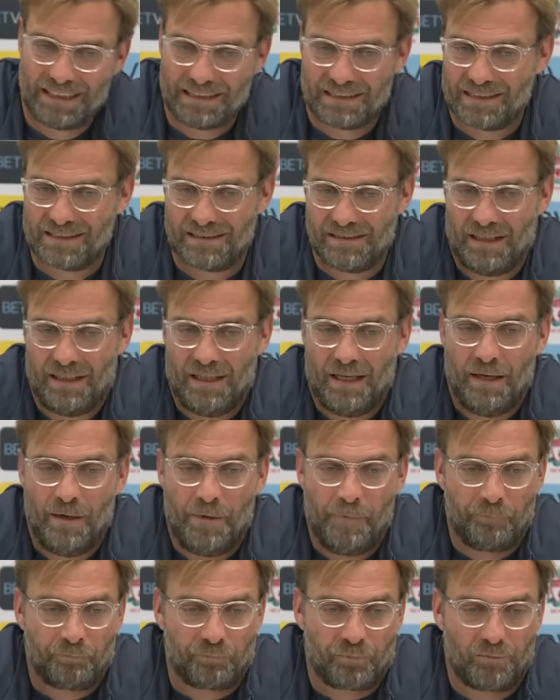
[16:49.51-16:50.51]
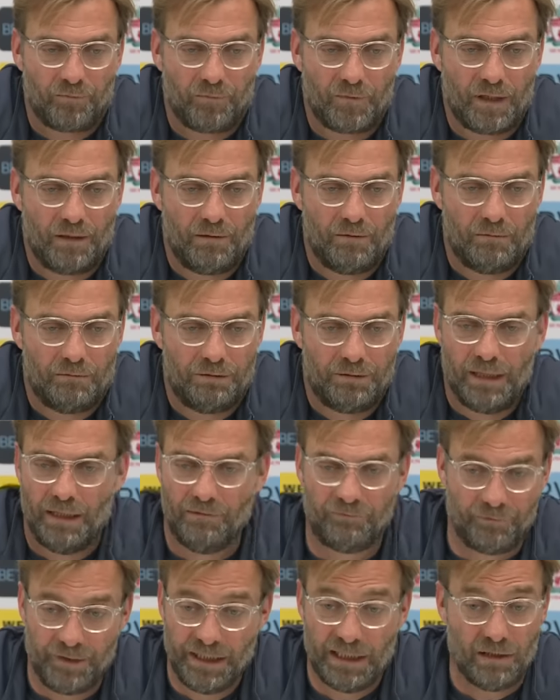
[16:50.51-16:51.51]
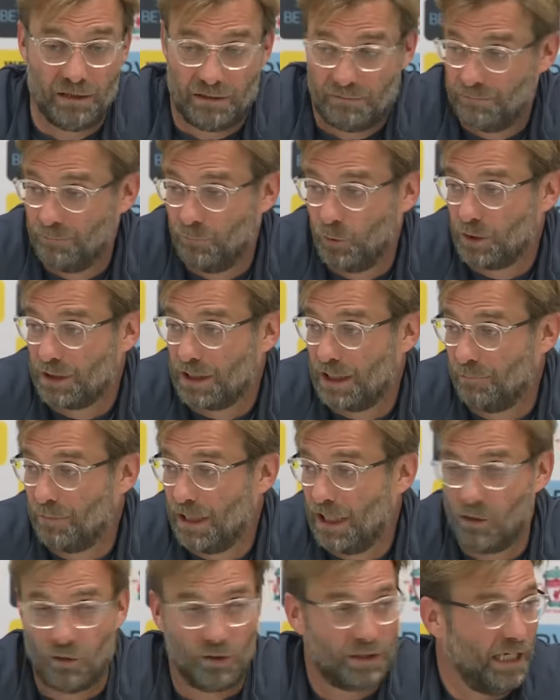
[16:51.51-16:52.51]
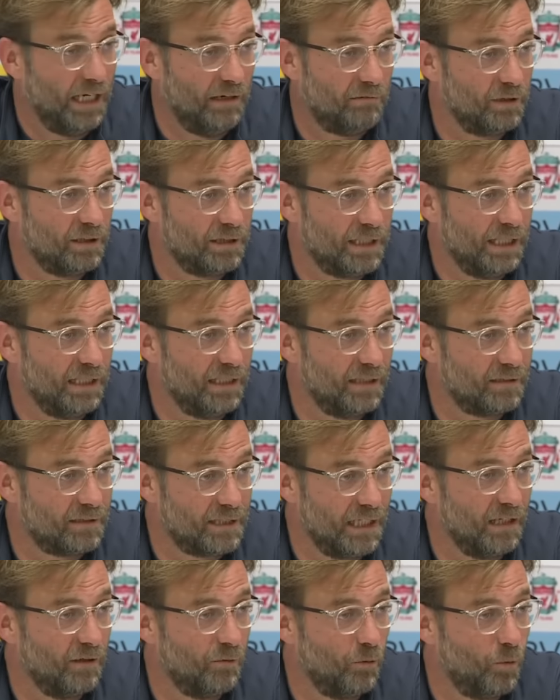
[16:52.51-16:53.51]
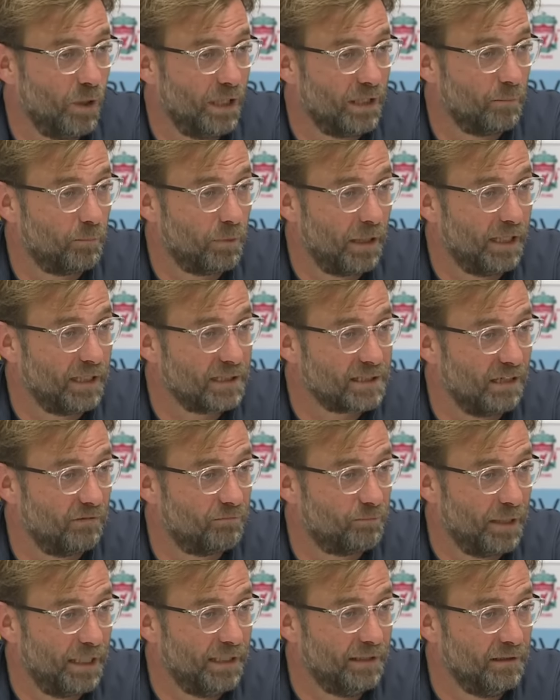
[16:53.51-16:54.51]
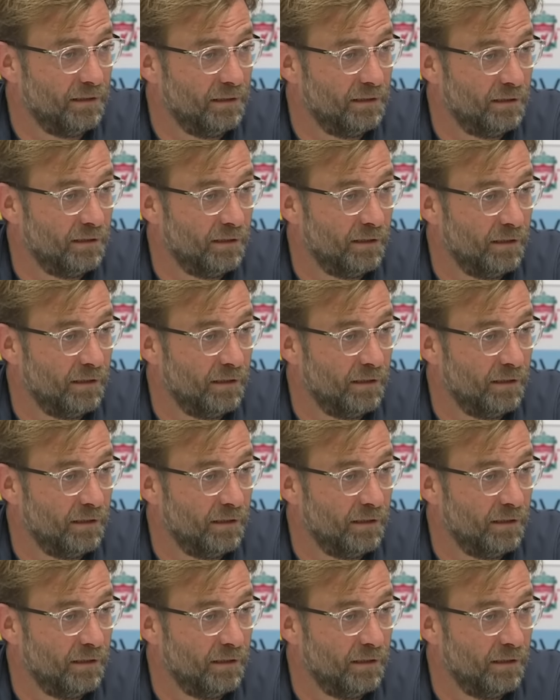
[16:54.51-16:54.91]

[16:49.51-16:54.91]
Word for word: That's if we could would come out every day and tell where the players have pain,